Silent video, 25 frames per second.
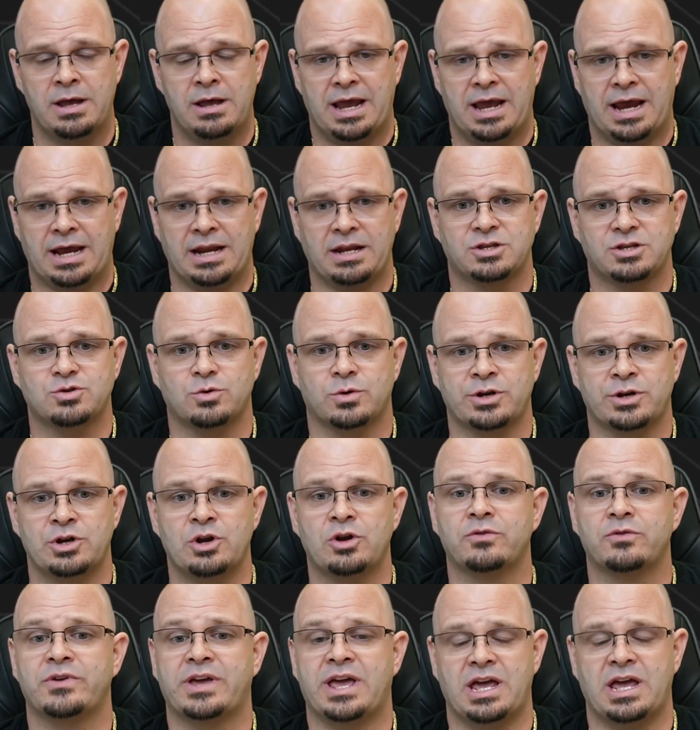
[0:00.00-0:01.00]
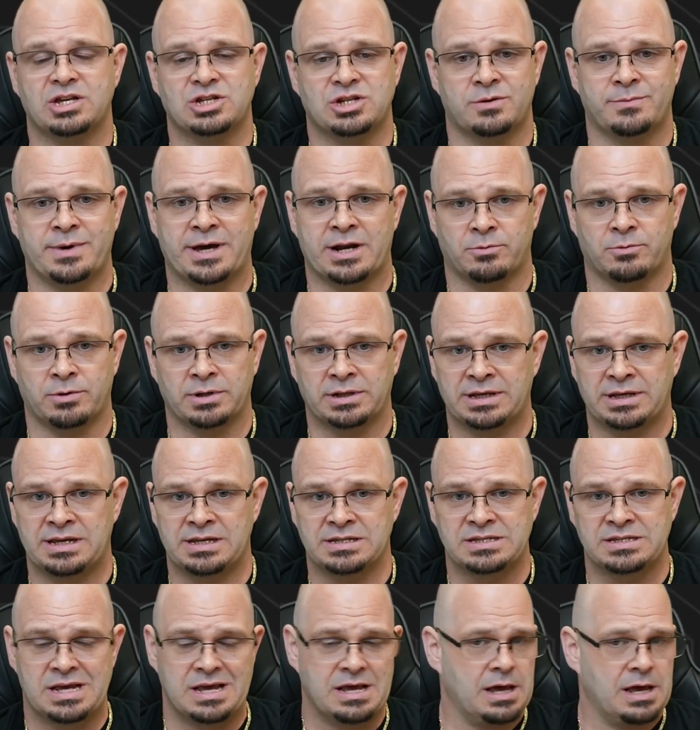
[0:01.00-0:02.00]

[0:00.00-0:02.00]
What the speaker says: any sort of notification about a release,